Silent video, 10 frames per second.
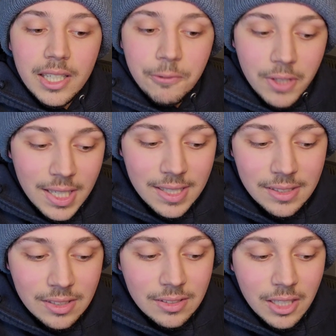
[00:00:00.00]
If
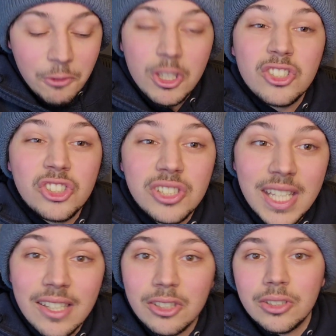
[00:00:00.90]
his
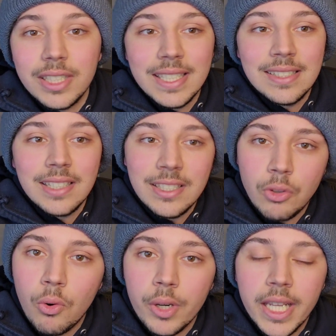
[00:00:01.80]
skill
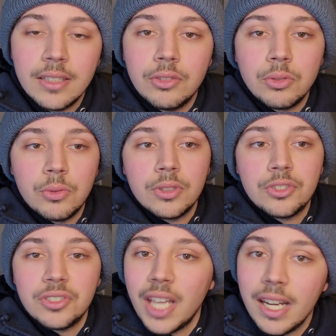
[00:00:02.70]
is oriented
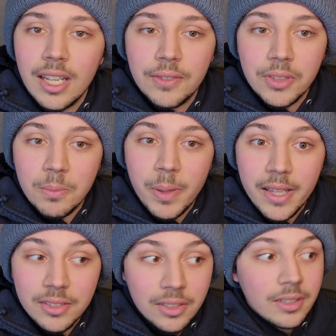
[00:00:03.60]
towards just getting after the
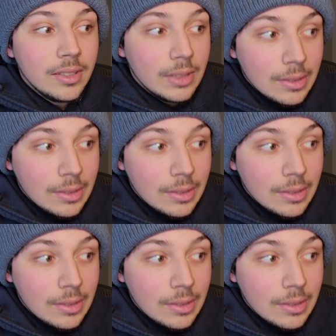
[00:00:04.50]
passer,